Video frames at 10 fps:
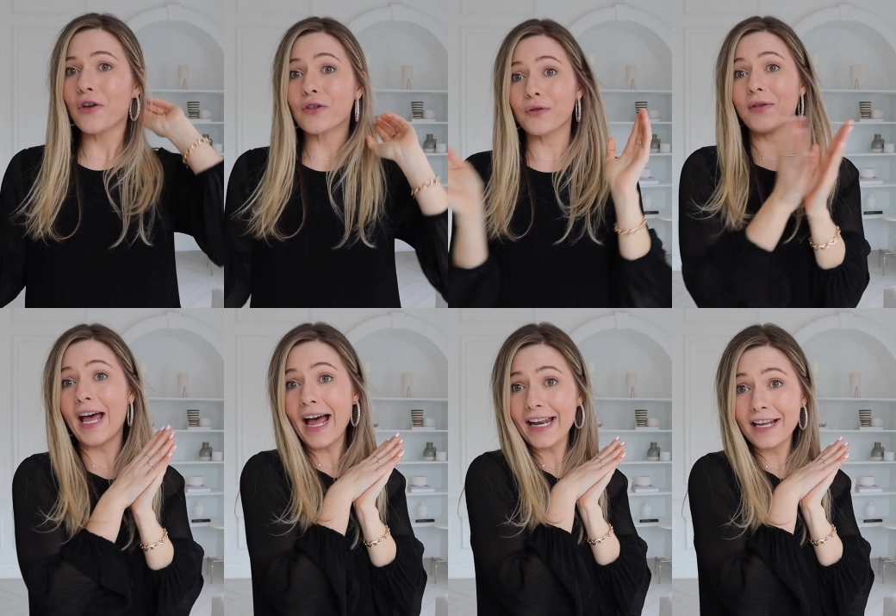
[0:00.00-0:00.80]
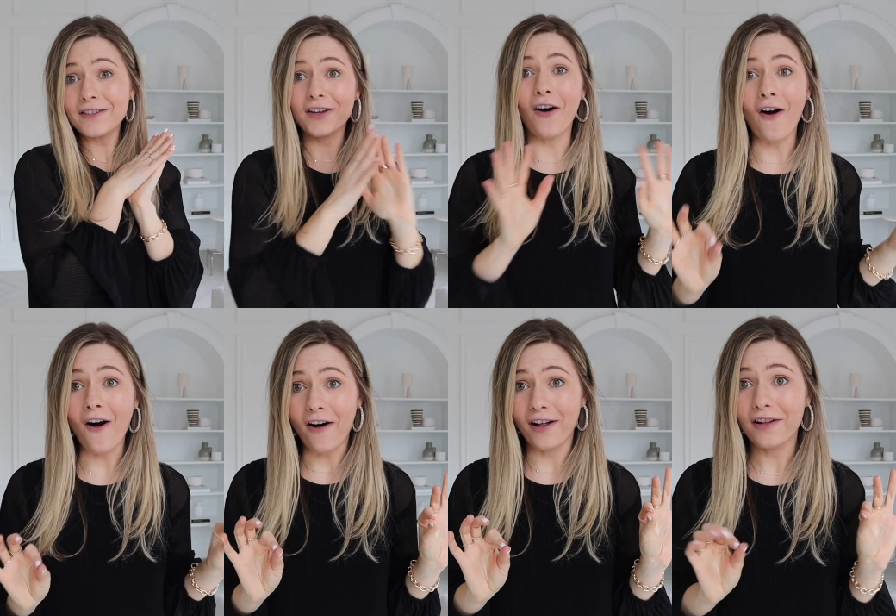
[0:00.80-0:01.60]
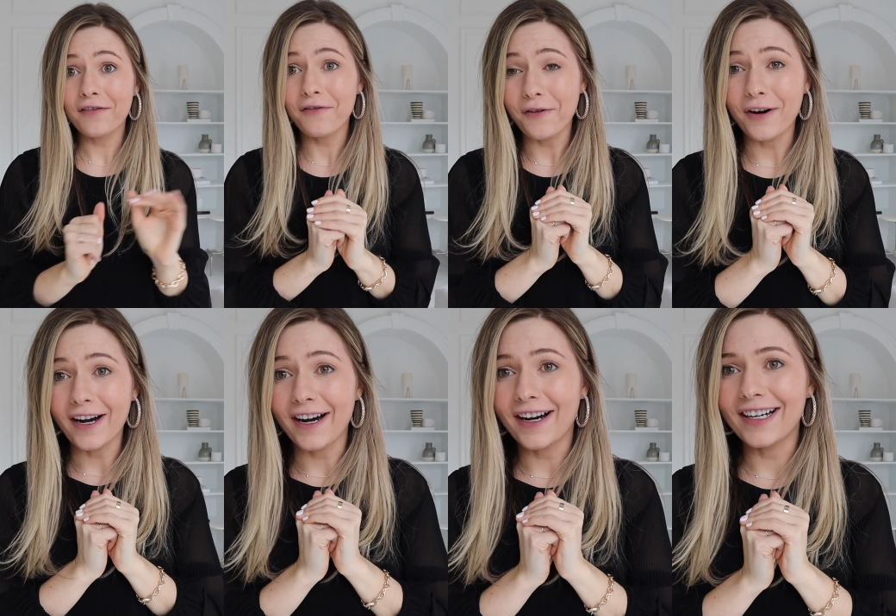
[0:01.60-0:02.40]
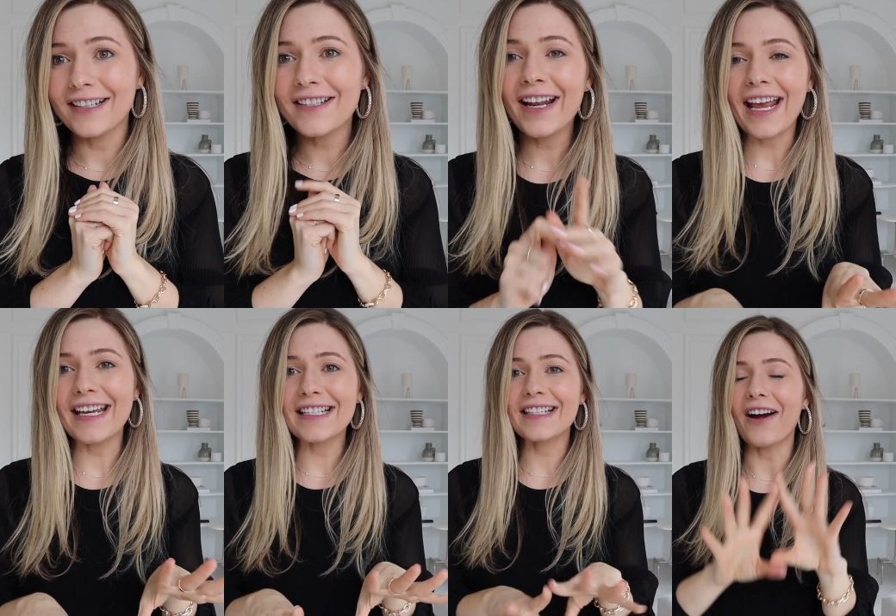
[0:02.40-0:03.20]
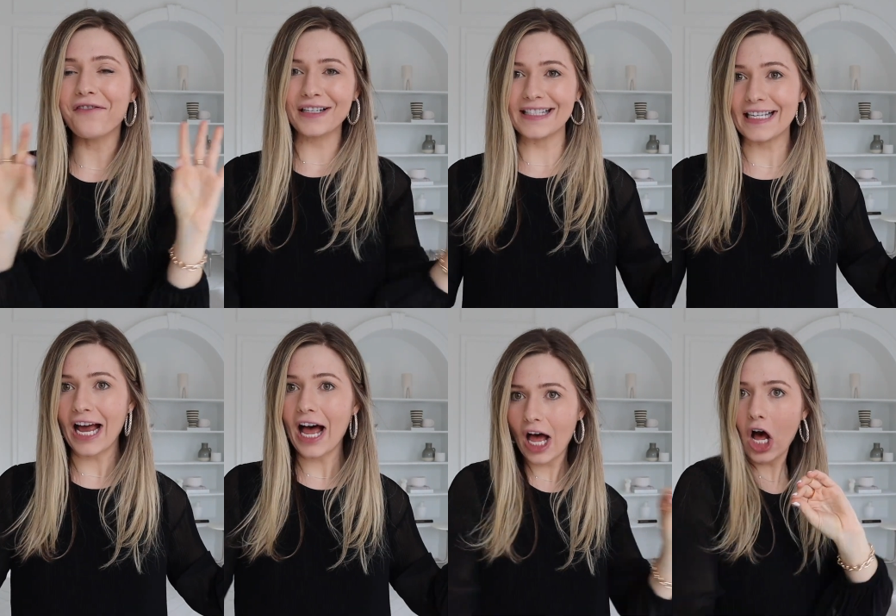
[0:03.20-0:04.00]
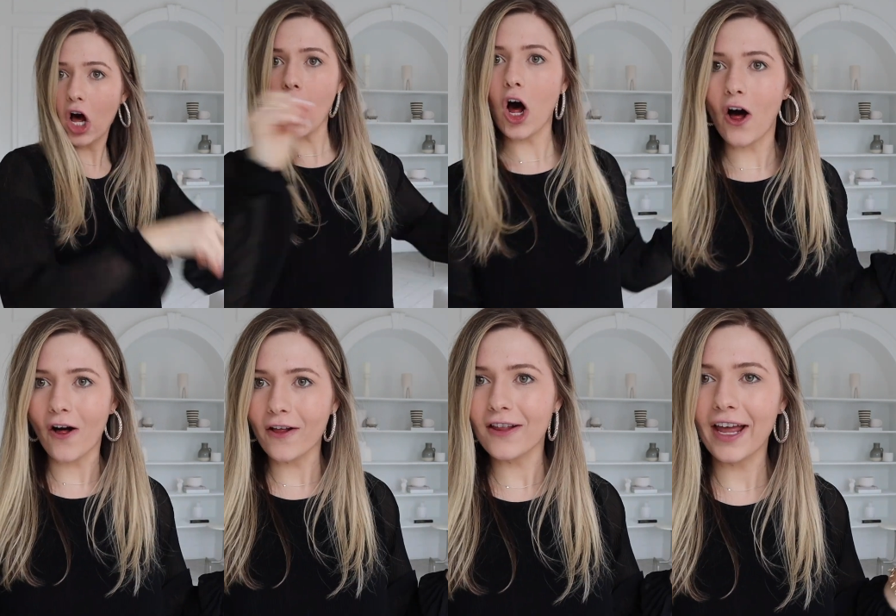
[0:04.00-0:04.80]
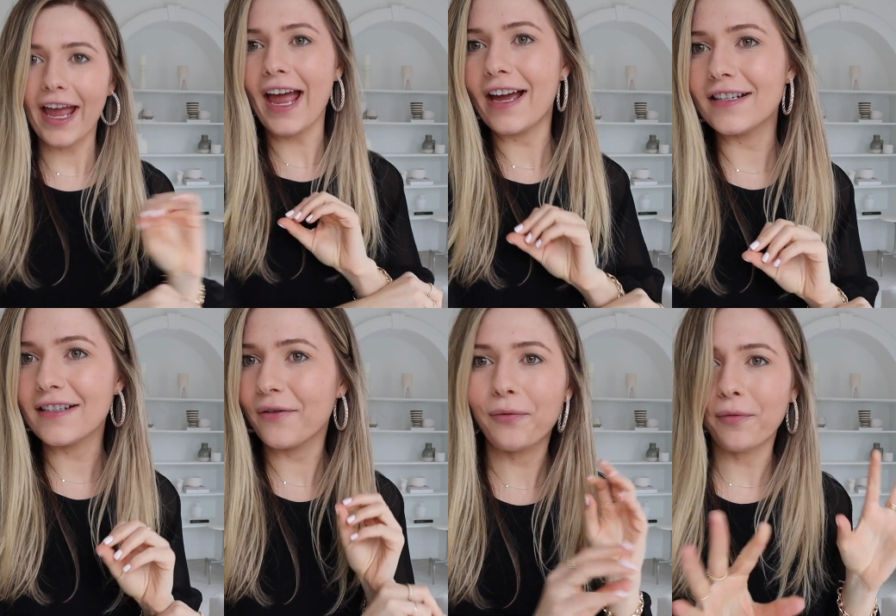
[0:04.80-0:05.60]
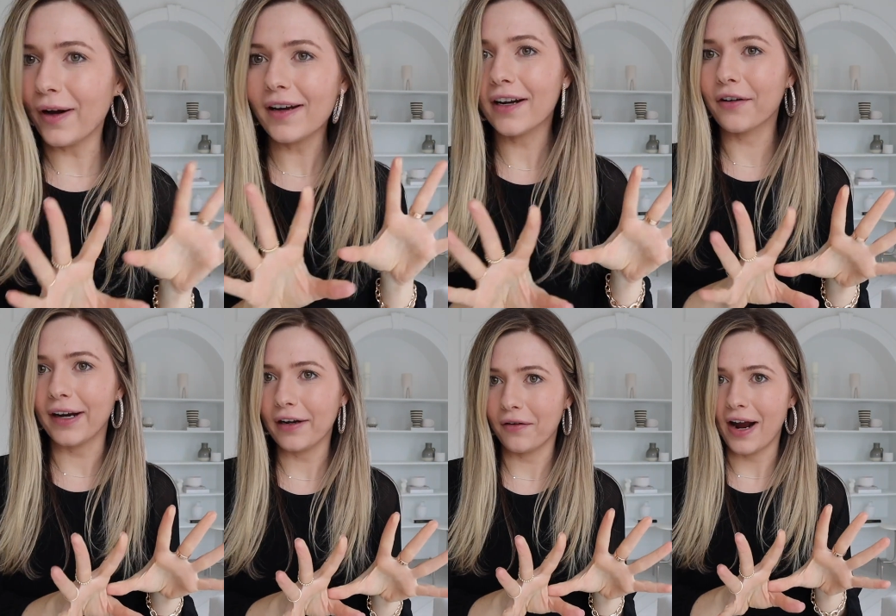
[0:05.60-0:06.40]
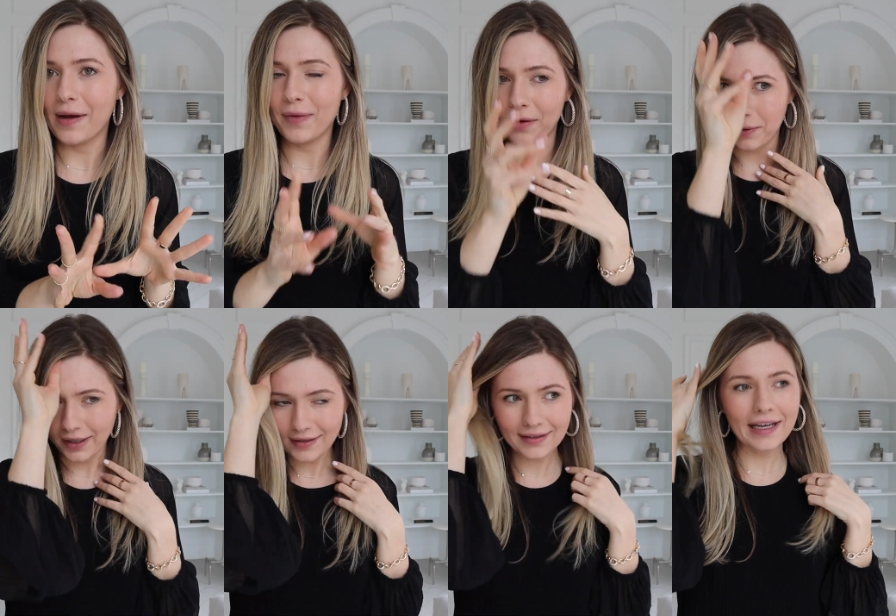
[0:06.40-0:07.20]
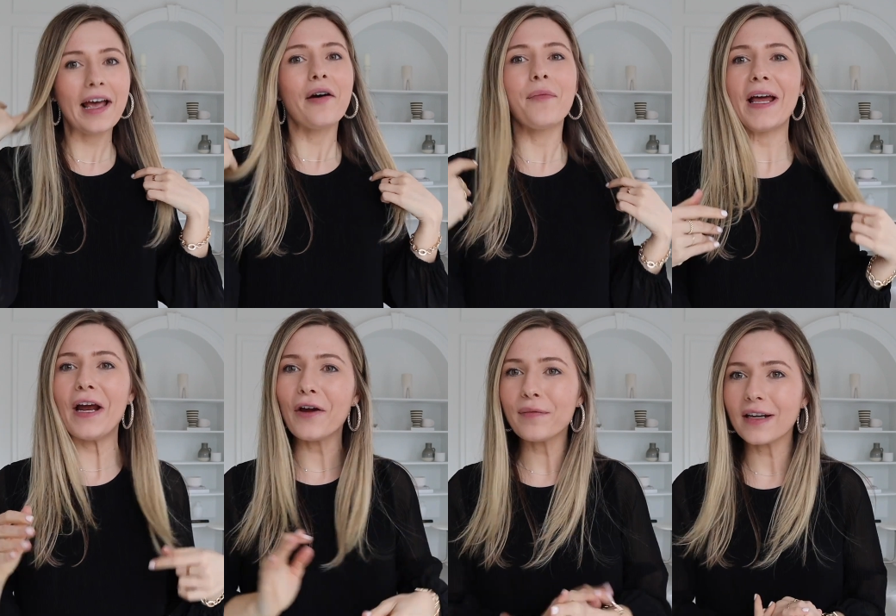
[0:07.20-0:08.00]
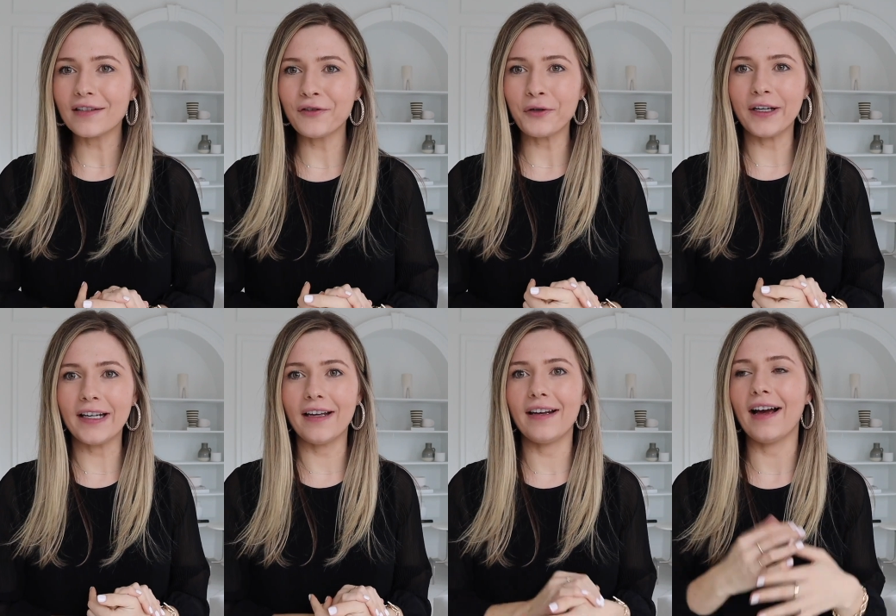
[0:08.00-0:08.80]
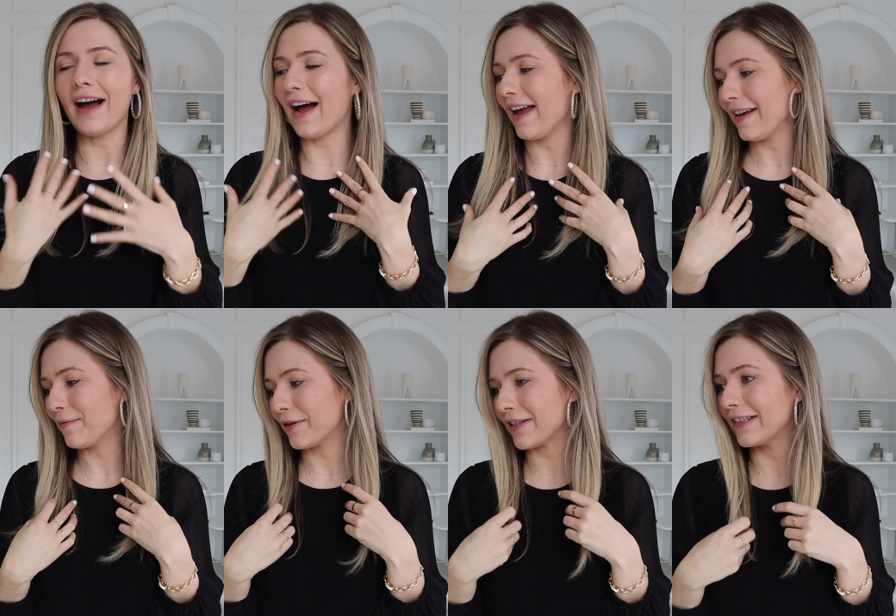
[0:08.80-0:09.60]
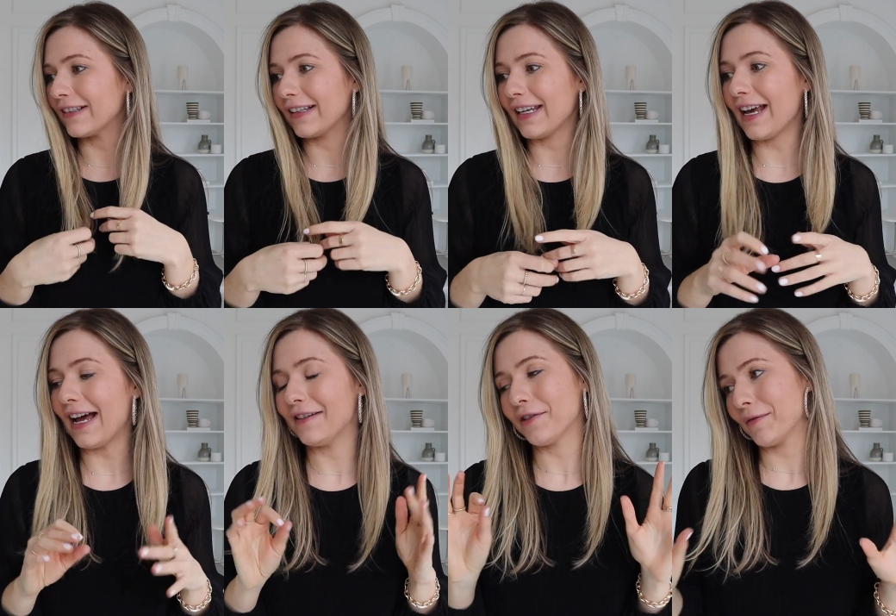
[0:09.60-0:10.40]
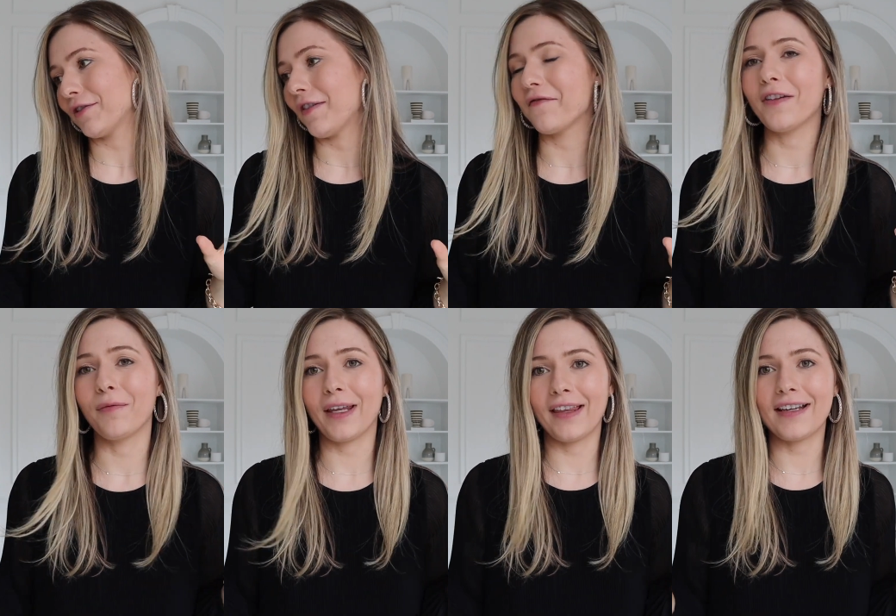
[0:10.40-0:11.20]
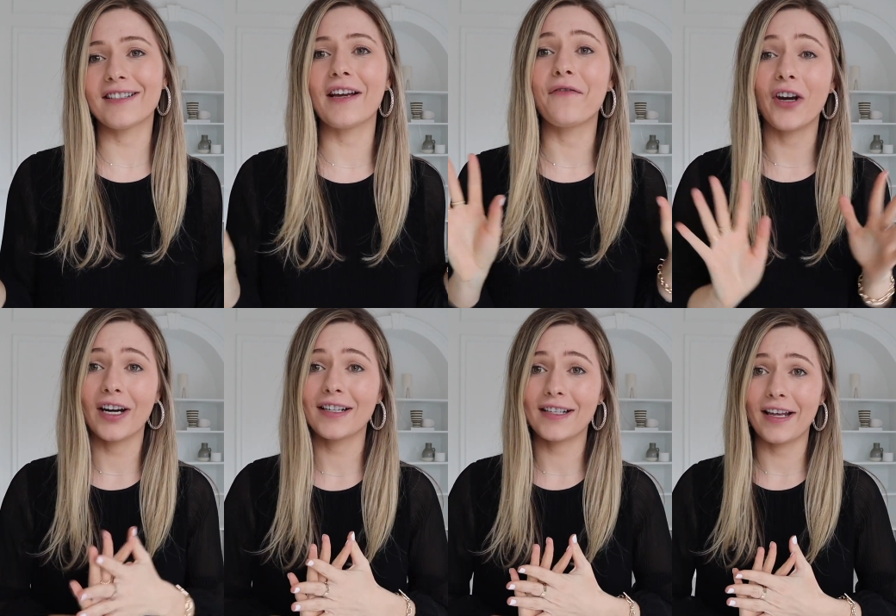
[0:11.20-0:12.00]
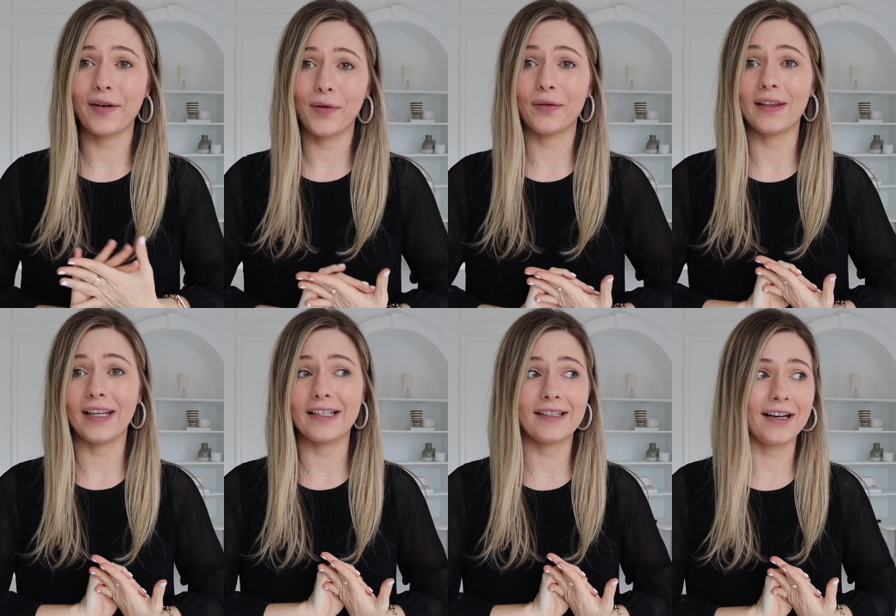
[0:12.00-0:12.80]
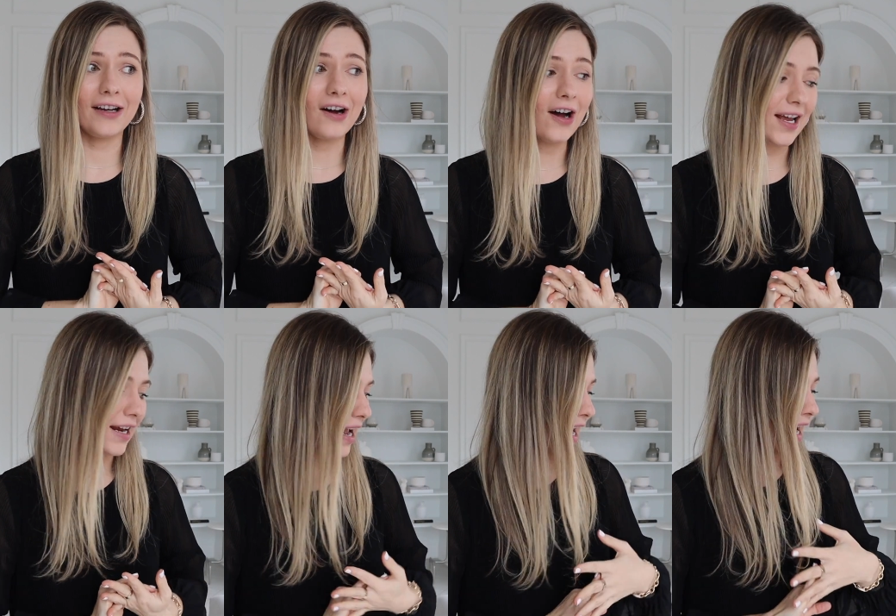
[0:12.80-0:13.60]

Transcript: So that is all for today's Aritzia haul, and what a great rhyme that was. But I hope you guys enjoyed it. I personally had so much fun filming this. I'm very excited about the things that I got.